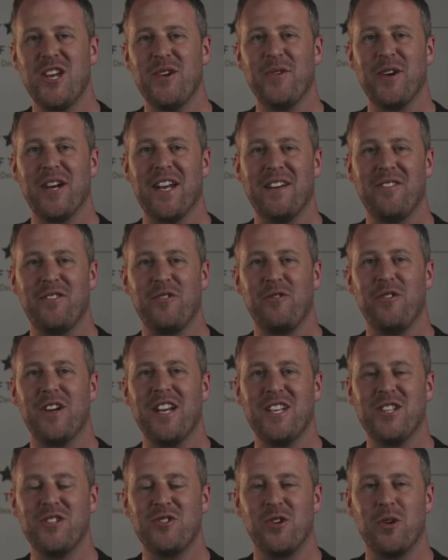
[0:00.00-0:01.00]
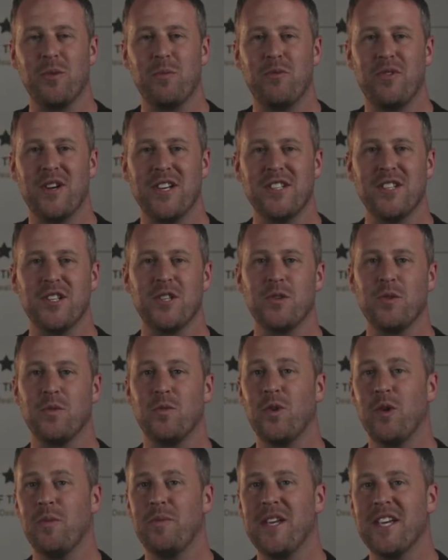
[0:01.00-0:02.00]
year we're going to have a really strong presence.
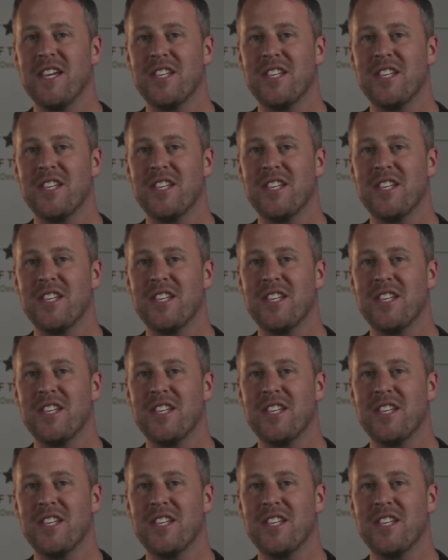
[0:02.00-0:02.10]
We'll be